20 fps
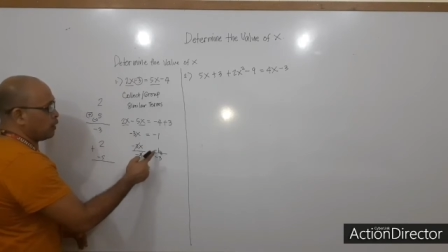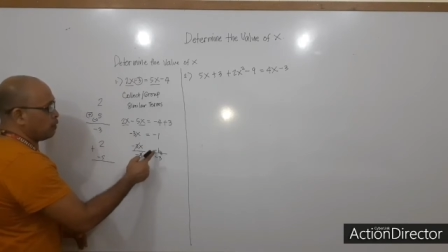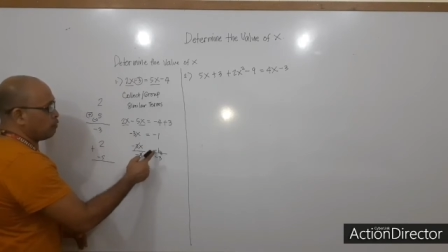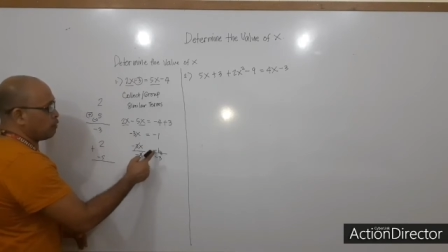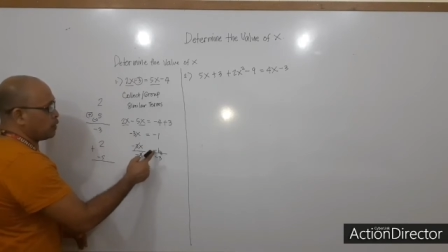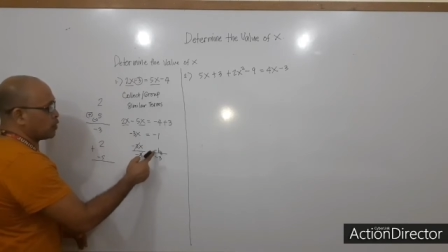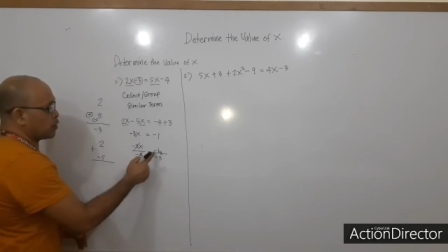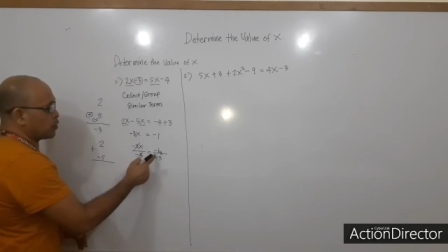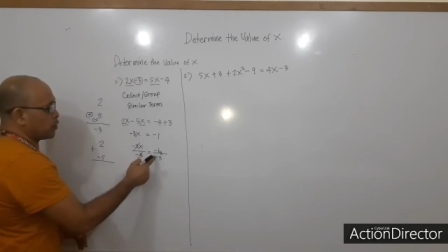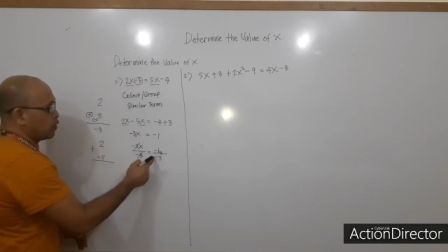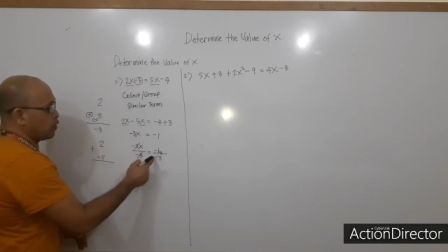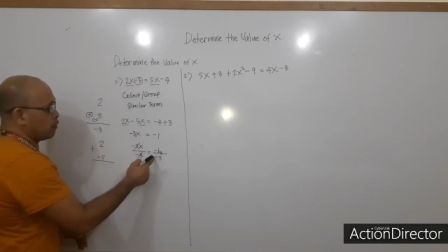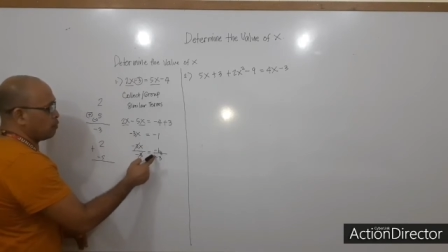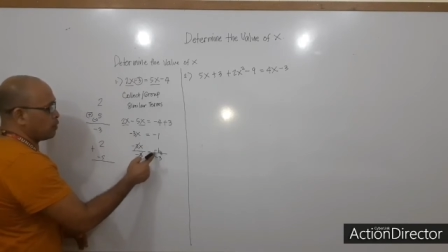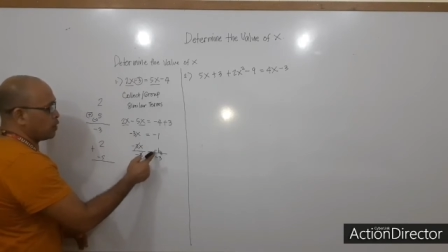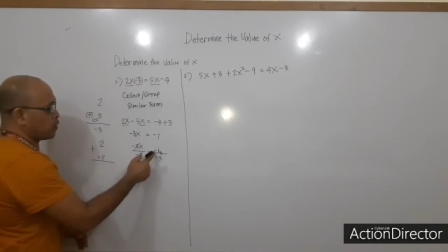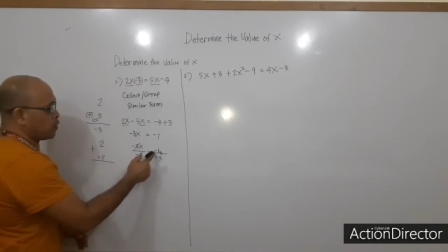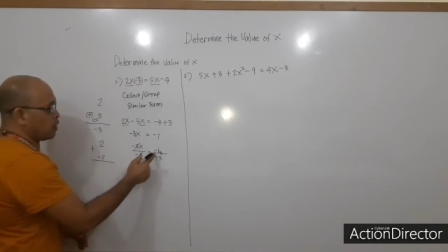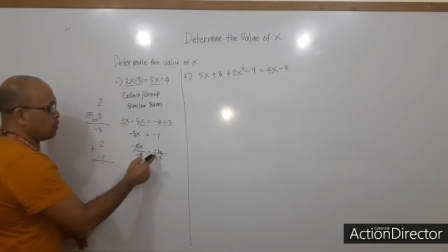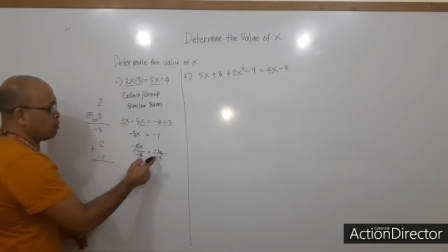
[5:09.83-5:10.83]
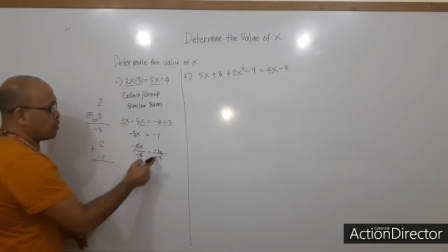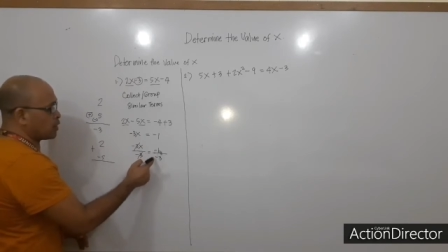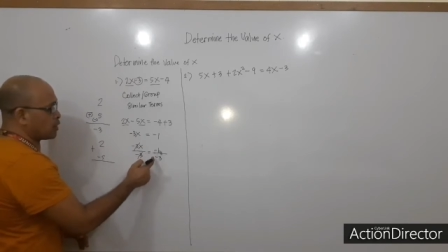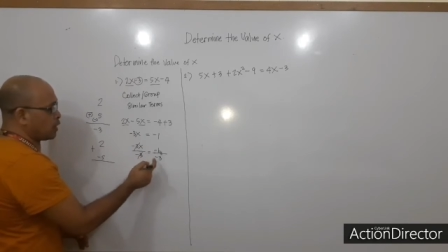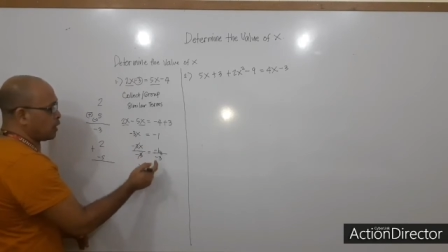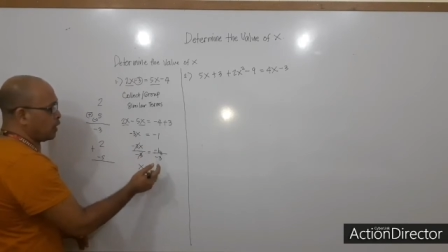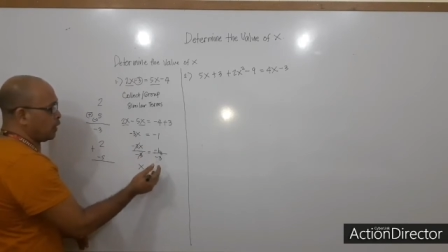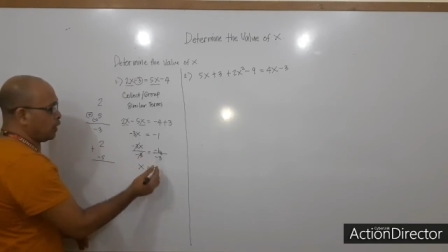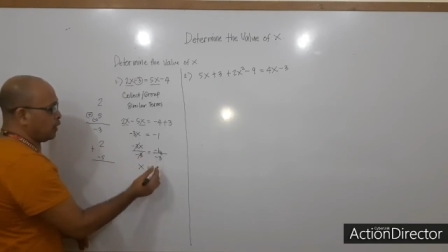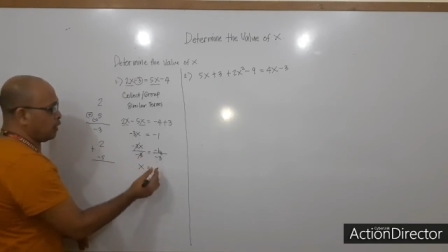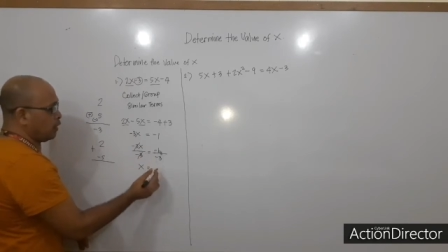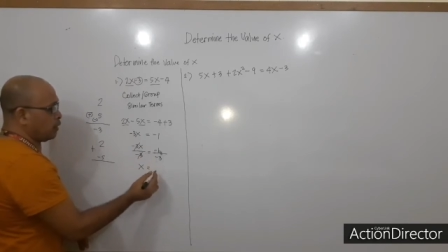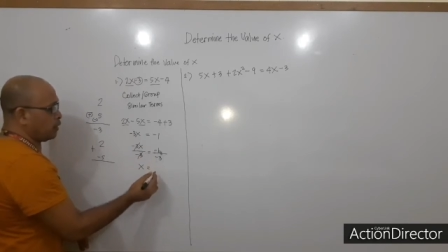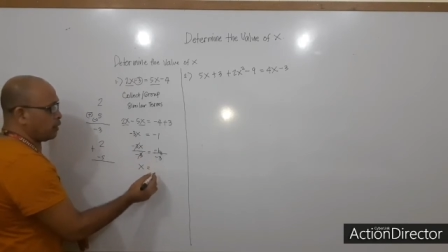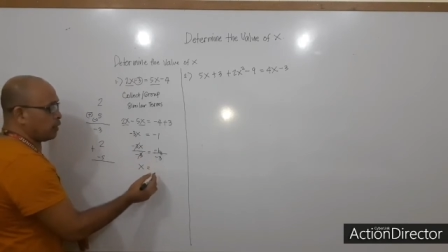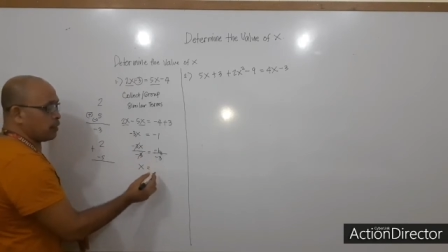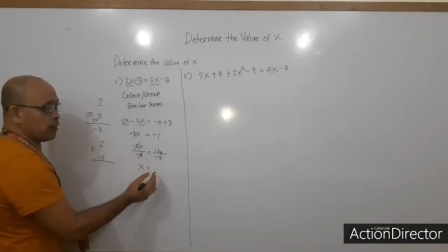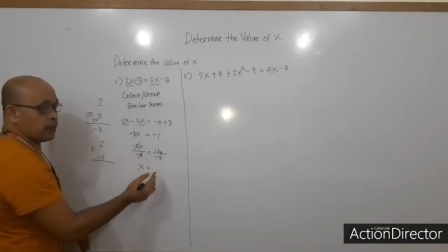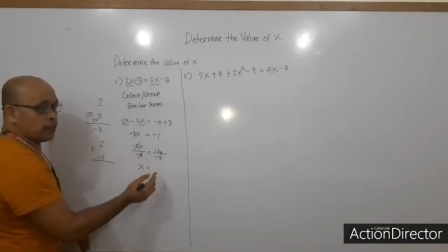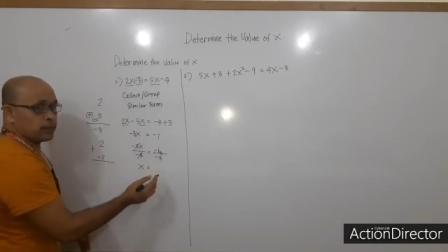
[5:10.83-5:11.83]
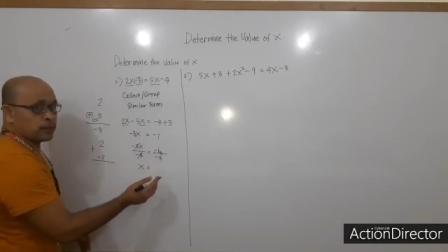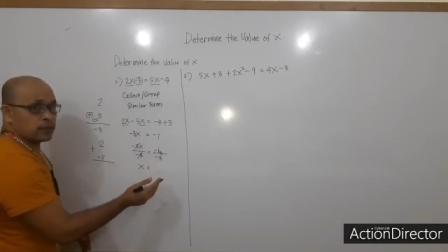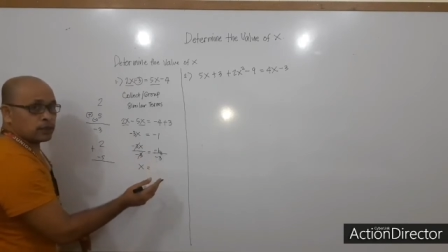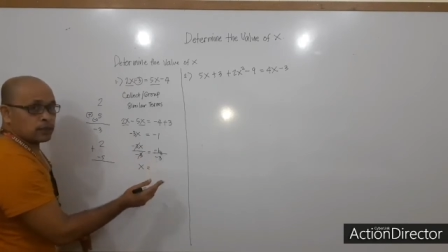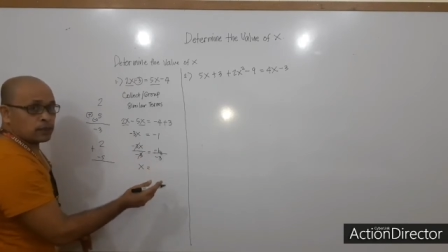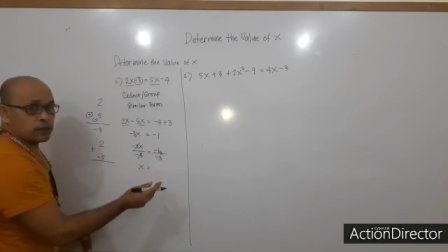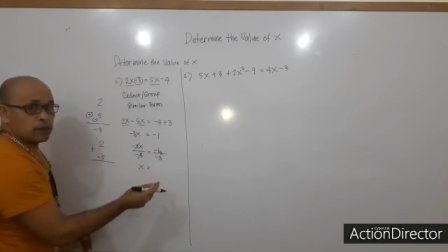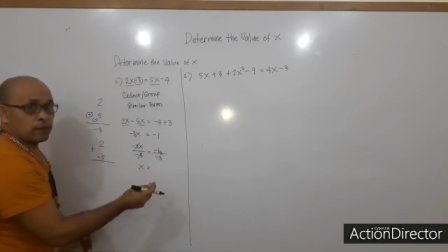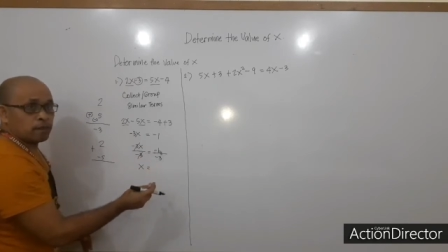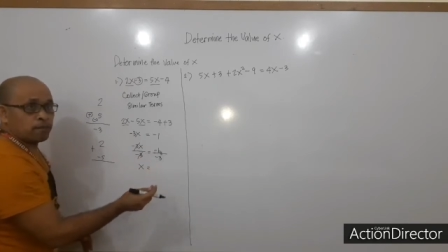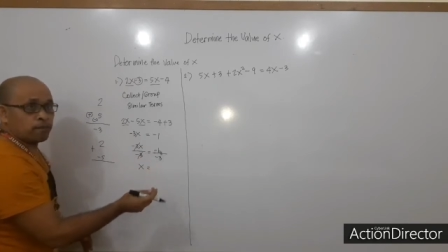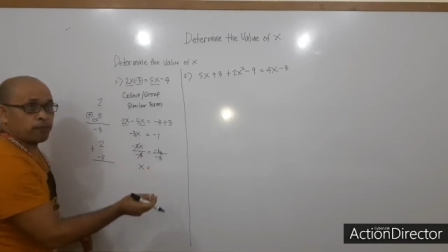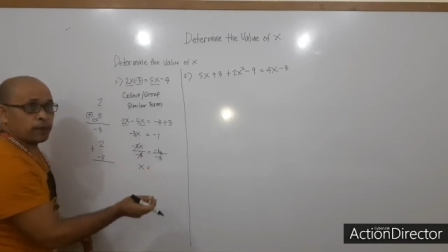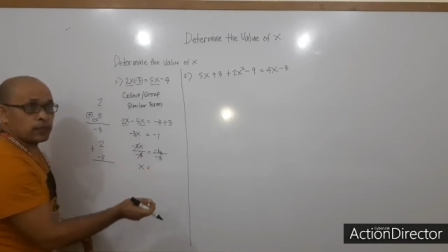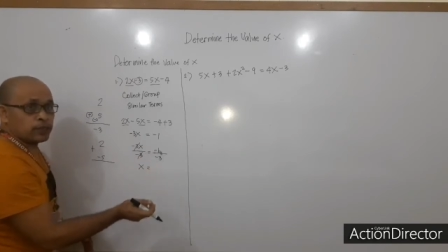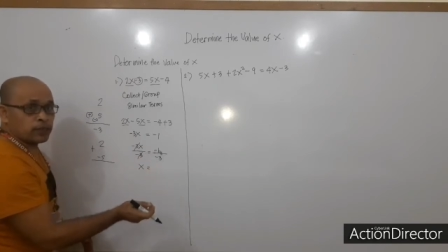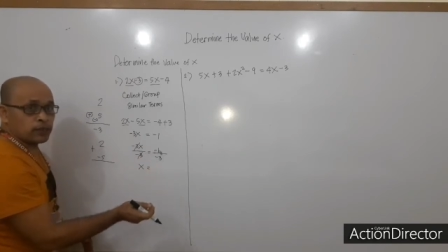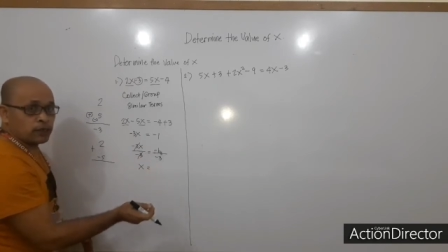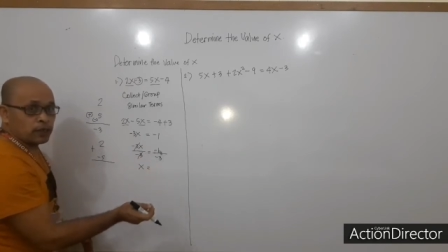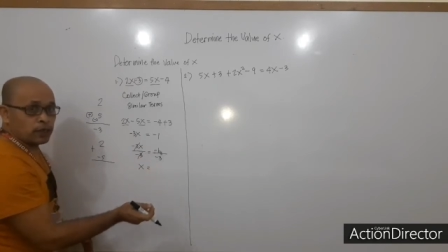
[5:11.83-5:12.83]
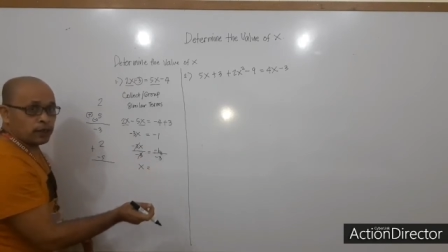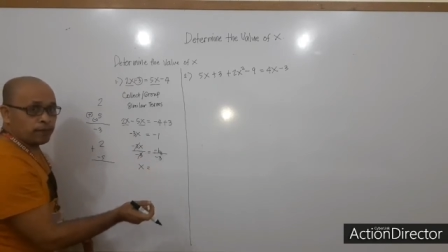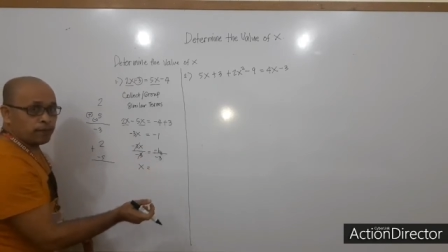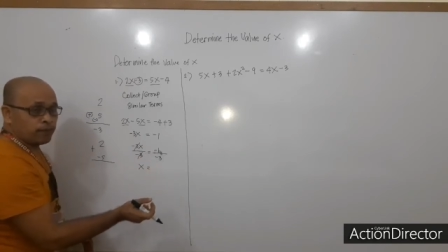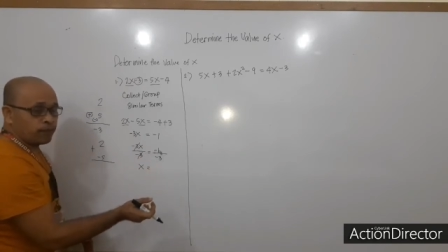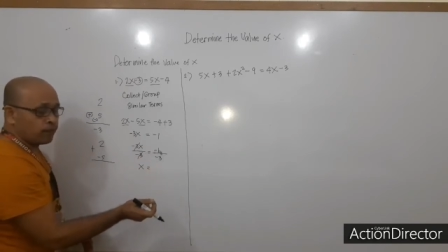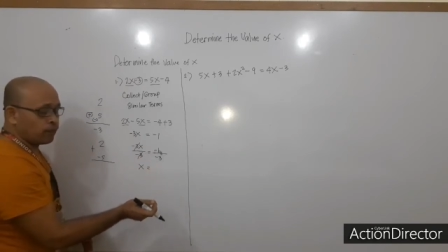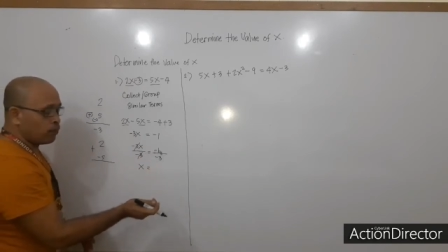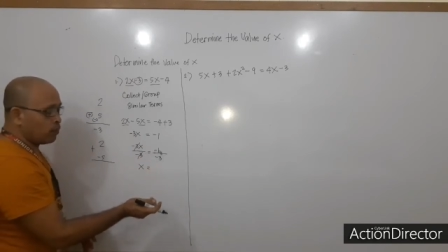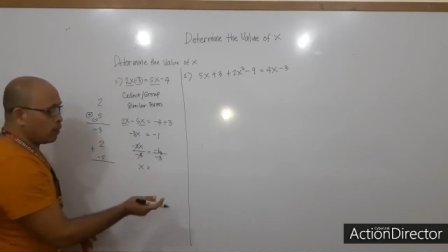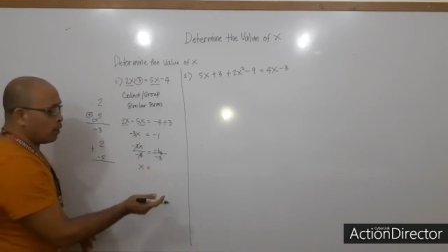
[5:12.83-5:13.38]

Division of the same sign is positive,